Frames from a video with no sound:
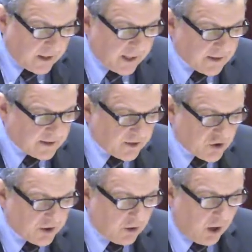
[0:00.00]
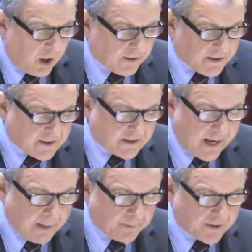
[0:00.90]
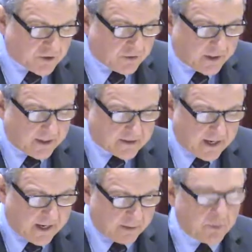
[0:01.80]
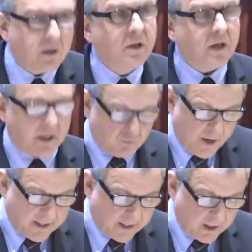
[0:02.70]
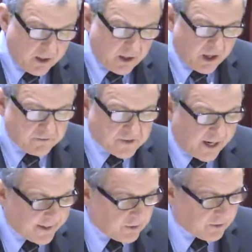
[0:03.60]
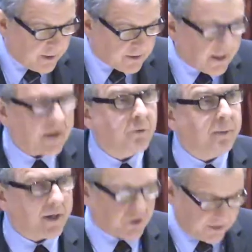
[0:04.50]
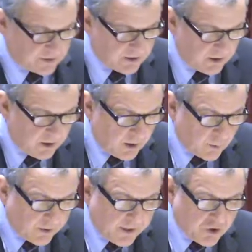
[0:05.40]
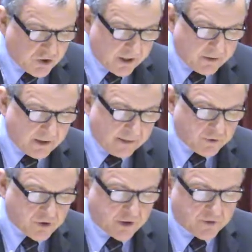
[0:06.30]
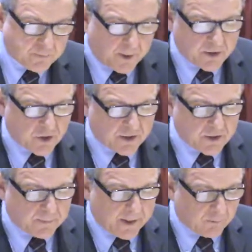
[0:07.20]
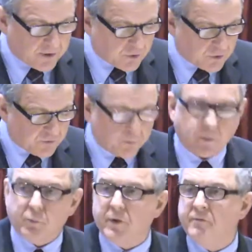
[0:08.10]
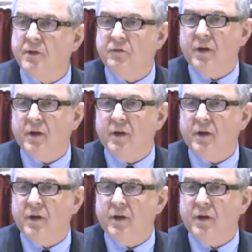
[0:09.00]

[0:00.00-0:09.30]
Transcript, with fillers: In addition, all of this is happening during a time in Reading of tighter and tighter budgets, where each year the level service budget is being reduced from the previous